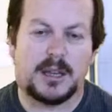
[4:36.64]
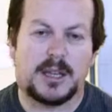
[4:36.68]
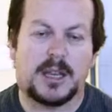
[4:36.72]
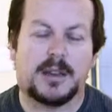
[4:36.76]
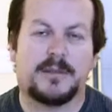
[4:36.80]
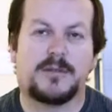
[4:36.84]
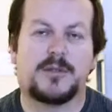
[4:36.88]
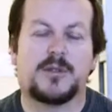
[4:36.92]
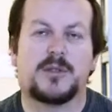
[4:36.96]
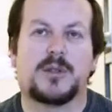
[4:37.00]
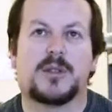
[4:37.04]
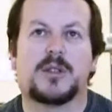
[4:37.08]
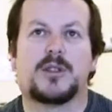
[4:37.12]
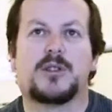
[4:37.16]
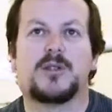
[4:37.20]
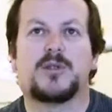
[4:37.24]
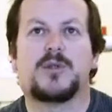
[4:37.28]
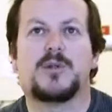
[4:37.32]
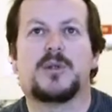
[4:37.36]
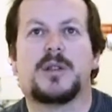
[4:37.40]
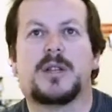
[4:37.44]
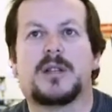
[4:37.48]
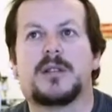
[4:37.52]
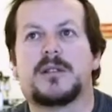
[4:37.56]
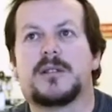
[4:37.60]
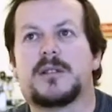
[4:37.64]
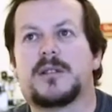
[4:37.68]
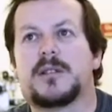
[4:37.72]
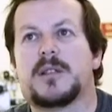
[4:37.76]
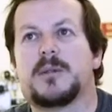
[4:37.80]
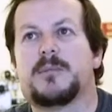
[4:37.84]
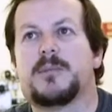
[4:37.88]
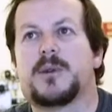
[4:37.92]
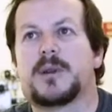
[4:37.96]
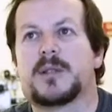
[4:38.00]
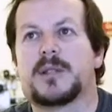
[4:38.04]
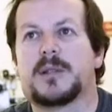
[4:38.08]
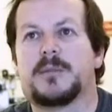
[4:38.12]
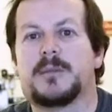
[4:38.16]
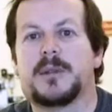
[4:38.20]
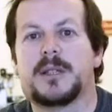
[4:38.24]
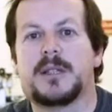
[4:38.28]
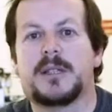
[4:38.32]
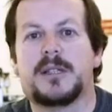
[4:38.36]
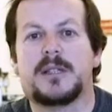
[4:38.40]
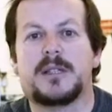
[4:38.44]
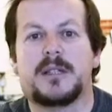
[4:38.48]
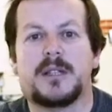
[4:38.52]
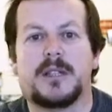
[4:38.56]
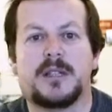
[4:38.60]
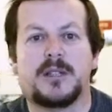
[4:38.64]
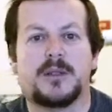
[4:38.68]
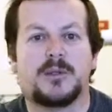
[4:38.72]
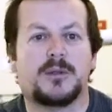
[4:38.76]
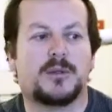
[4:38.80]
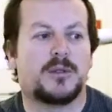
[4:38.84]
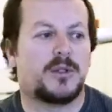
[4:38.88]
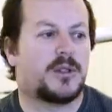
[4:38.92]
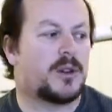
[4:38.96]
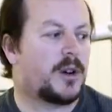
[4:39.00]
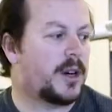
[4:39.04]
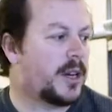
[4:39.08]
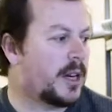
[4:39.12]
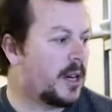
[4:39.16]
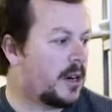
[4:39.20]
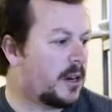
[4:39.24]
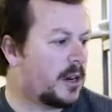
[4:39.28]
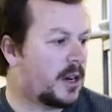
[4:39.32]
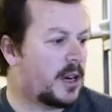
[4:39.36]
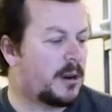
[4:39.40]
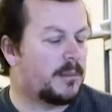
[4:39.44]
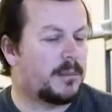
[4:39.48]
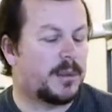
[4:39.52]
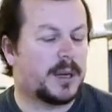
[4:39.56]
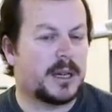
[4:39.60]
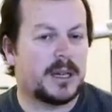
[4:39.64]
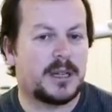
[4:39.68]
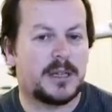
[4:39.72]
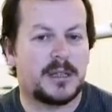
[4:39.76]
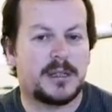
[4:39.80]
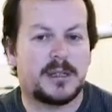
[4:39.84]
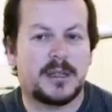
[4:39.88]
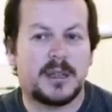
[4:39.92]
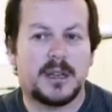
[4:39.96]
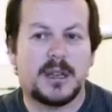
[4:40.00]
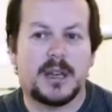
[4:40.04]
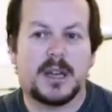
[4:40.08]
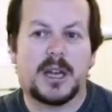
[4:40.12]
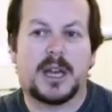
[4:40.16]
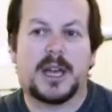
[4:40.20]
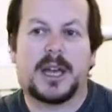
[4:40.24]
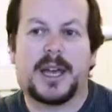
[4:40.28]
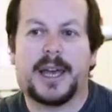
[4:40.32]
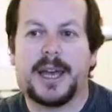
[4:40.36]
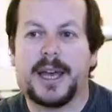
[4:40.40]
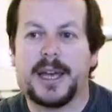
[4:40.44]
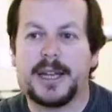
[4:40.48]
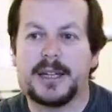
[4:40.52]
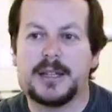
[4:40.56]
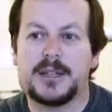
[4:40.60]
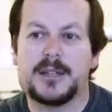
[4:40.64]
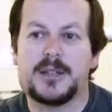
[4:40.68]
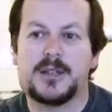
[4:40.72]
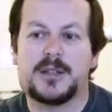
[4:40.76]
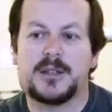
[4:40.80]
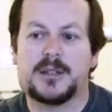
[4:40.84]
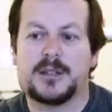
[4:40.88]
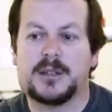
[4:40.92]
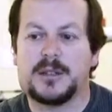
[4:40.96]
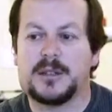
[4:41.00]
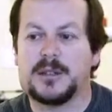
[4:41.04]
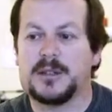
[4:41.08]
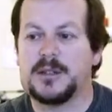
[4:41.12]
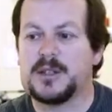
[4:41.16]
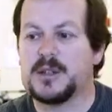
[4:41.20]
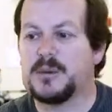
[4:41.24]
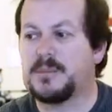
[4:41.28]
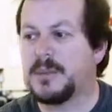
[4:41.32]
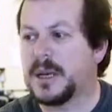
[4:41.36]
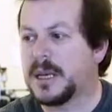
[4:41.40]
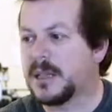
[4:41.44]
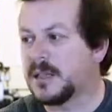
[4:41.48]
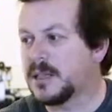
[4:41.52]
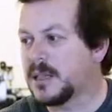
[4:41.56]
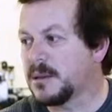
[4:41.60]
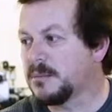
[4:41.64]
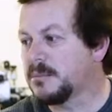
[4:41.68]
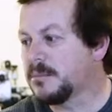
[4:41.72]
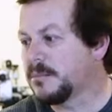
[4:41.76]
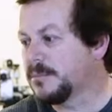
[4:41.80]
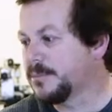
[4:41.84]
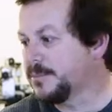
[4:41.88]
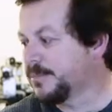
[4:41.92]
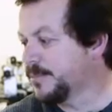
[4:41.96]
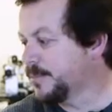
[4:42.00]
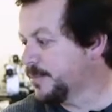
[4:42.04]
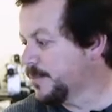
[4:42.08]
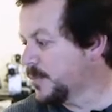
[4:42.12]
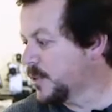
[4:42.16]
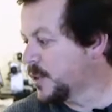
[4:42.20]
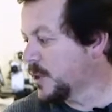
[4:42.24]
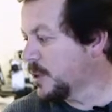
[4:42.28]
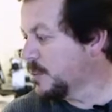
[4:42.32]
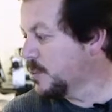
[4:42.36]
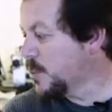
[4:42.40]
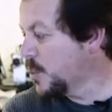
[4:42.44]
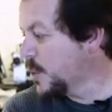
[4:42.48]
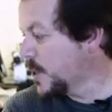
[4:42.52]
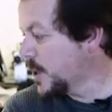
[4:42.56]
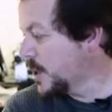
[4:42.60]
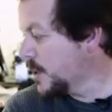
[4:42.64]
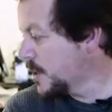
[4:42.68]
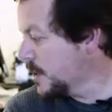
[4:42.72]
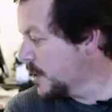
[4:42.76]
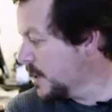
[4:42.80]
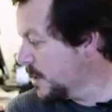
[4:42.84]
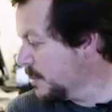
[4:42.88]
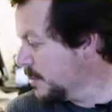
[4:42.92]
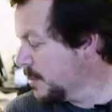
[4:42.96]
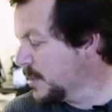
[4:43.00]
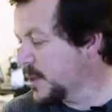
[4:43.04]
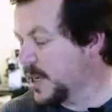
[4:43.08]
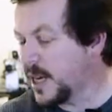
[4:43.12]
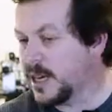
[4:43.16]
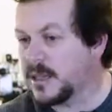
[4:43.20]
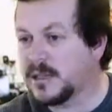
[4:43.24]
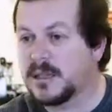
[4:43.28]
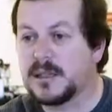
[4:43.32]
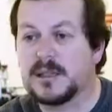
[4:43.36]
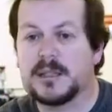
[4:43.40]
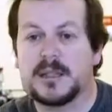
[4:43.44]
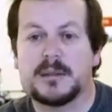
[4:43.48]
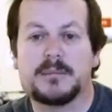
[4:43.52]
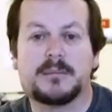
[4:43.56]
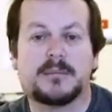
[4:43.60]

give to the students the possibility to join our companies and to make some work, some tests,